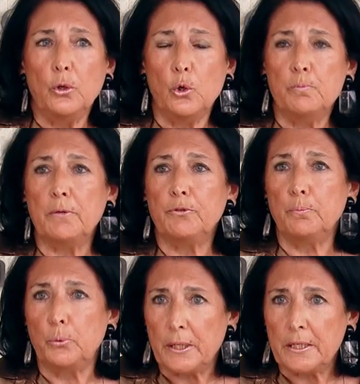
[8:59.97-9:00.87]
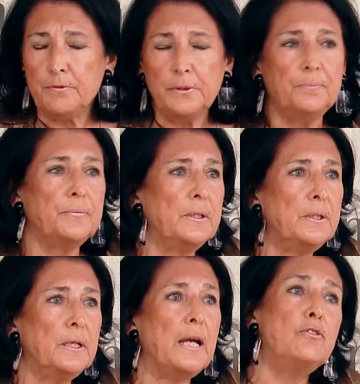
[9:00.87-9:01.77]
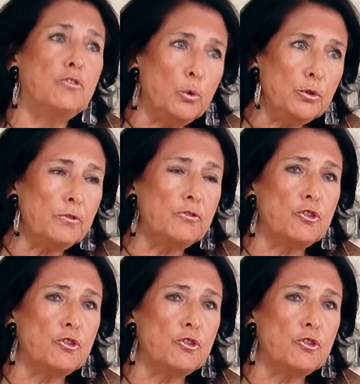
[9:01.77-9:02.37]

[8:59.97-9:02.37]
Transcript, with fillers: home of the brave, and so does